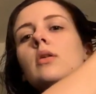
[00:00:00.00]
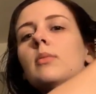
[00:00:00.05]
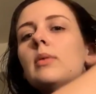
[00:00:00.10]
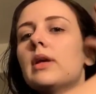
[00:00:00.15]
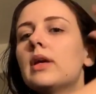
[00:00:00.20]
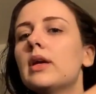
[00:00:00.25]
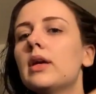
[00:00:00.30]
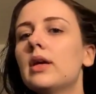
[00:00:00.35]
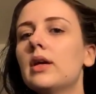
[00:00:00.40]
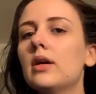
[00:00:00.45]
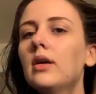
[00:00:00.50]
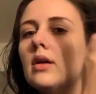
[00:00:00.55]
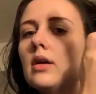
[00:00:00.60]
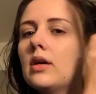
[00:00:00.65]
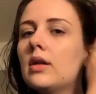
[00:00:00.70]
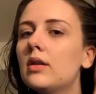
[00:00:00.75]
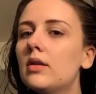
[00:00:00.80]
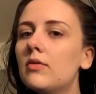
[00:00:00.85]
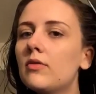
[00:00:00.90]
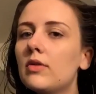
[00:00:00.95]
my hair
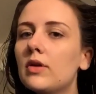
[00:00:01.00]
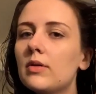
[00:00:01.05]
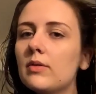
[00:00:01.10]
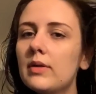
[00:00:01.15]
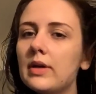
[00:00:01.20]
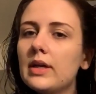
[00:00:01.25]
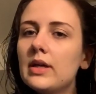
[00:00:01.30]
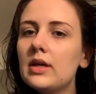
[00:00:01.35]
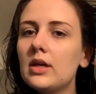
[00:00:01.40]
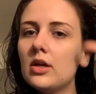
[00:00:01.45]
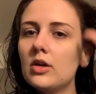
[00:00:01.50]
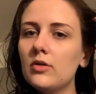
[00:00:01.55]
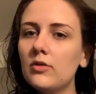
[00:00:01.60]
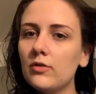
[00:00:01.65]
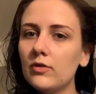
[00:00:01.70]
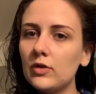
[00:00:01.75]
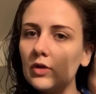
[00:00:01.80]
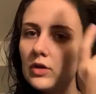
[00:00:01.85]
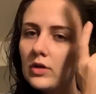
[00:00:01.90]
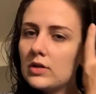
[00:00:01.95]
in the front right here
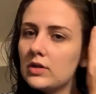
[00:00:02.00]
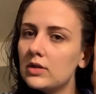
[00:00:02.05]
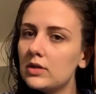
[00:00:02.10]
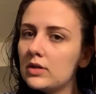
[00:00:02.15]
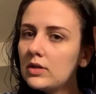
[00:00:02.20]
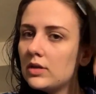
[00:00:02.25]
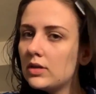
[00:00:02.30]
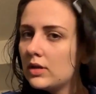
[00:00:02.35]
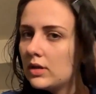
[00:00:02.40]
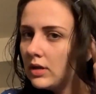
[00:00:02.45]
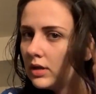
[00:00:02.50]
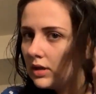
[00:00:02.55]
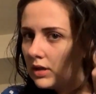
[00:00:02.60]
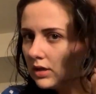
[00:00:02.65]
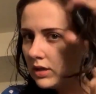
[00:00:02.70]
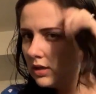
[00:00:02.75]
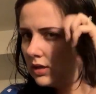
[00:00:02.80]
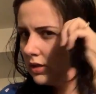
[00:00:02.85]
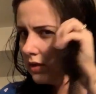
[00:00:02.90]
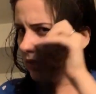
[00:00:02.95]
first.
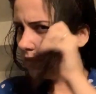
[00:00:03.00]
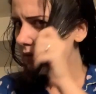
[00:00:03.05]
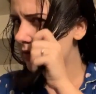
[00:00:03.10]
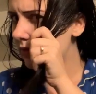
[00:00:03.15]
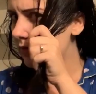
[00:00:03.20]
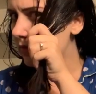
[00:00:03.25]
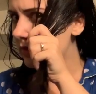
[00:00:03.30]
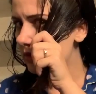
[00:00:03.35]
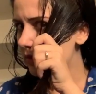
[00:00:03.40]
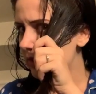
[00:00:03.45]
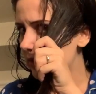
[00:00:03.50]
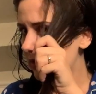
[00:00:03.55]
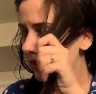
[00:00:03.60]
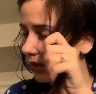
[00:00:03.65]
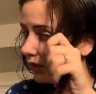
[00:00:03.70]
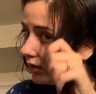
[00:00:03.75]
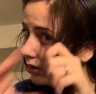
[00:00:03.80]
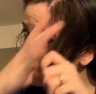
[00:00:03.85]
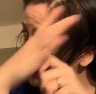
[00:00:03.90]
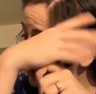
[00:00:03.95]
So see
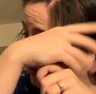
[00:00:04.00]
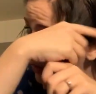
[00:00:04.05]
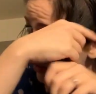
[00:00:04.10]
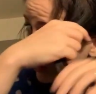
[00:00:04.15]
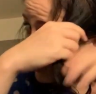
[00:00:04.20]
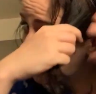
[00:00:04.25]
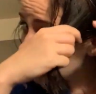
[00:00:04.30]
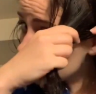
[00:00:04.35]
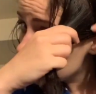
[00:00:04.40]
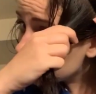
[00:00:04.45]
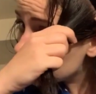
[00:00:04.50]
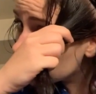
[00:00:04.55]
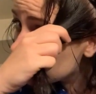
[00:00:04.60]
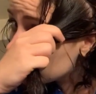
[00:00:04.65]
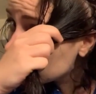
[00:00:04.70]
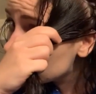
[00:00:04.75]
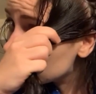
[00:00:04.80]
if I can